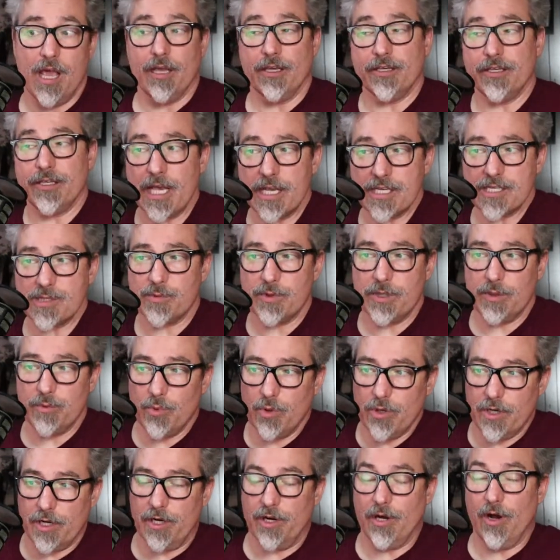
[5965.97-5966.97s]
Yes, we
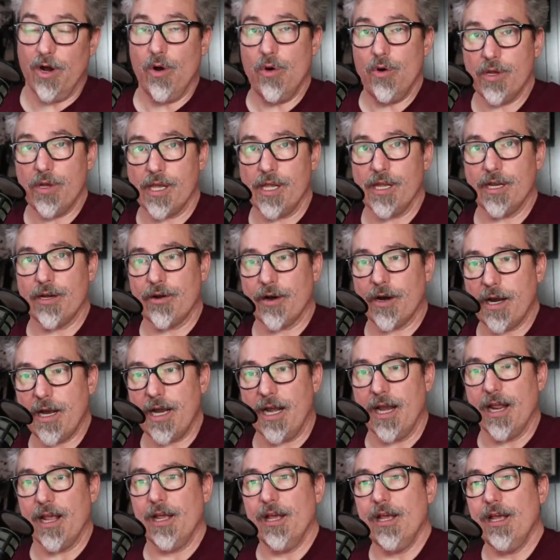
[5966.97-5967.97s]
would. Okay, great.